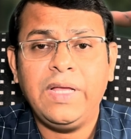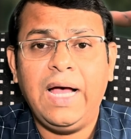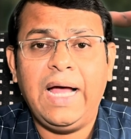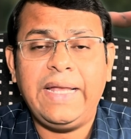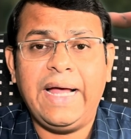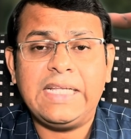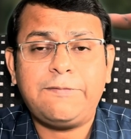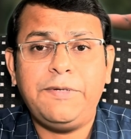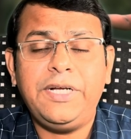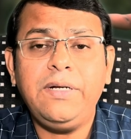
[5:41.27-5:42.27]
And
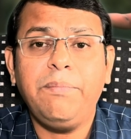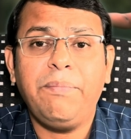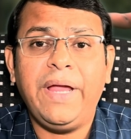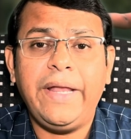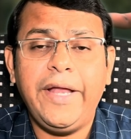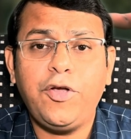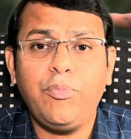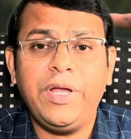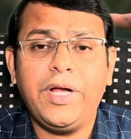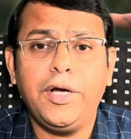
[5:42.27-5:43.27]
aspirin may need to
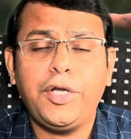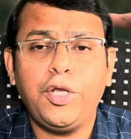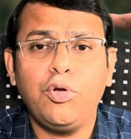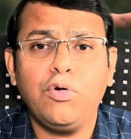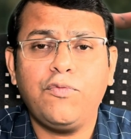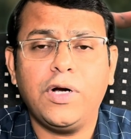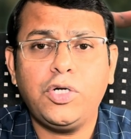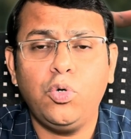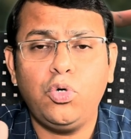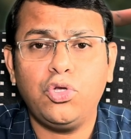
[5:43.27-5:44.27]
be continued for
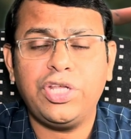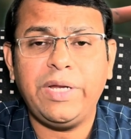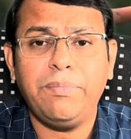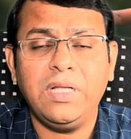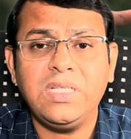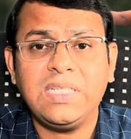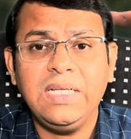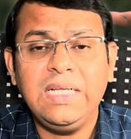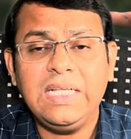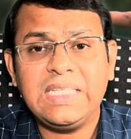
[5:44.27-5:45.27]
2 to 3 months.
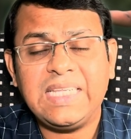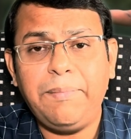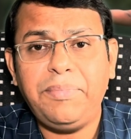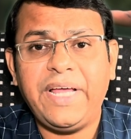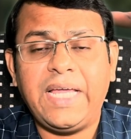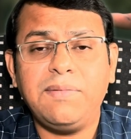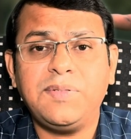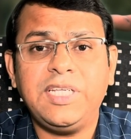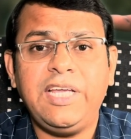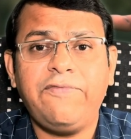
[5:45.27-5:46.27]

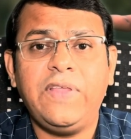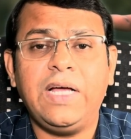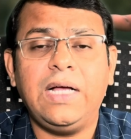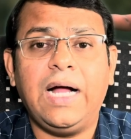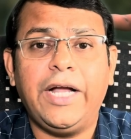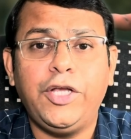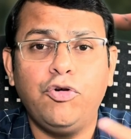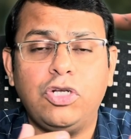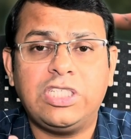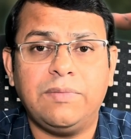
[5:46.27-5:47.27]
Sometimes if the
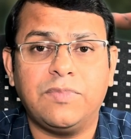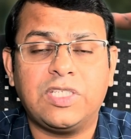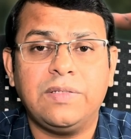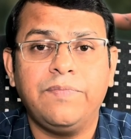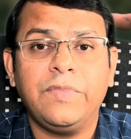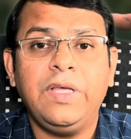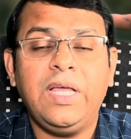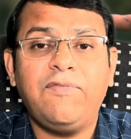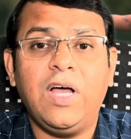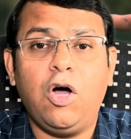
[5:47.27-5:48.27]
aneurysms,
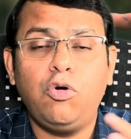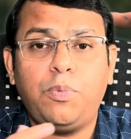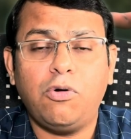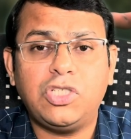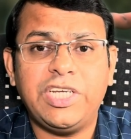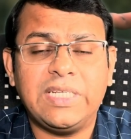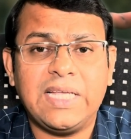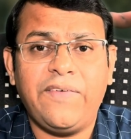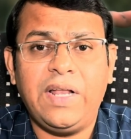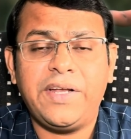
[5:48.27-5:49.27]
if the outpouchings
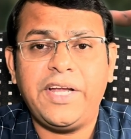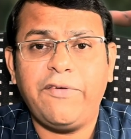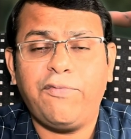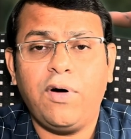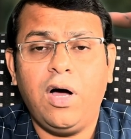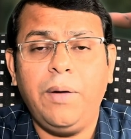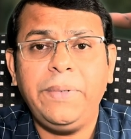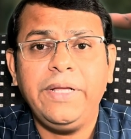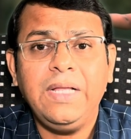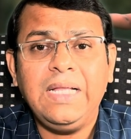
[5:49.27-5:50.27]
have already
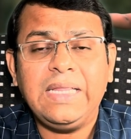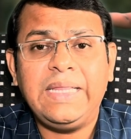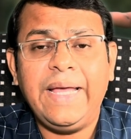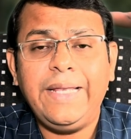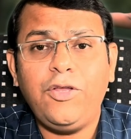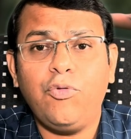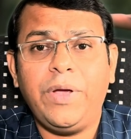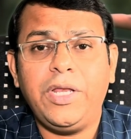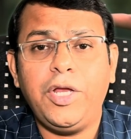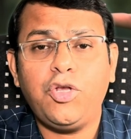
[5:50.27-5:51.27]
formed, then you
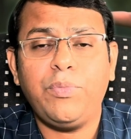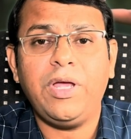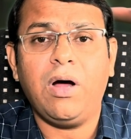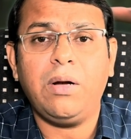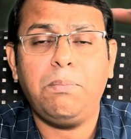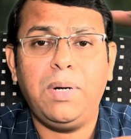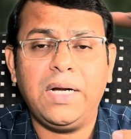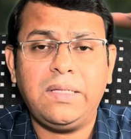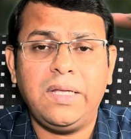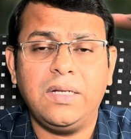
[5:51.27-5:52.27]
may need to be on
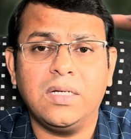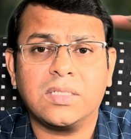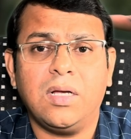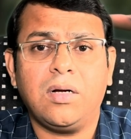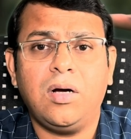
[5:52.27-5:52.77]
blood thinners